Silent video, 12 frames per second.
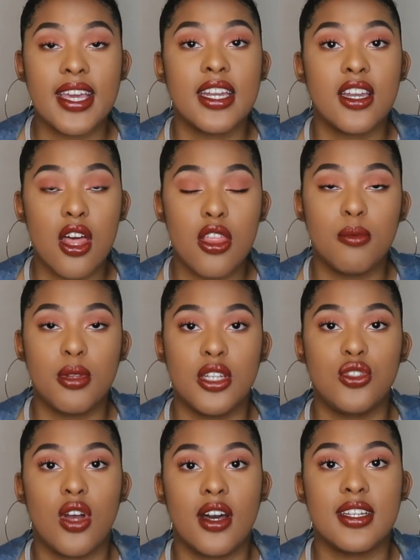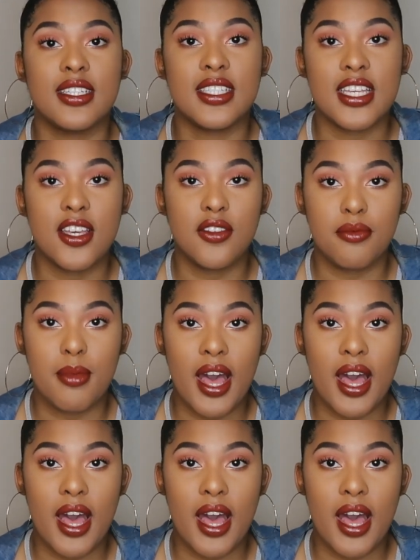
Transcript: and get another blood draw to see if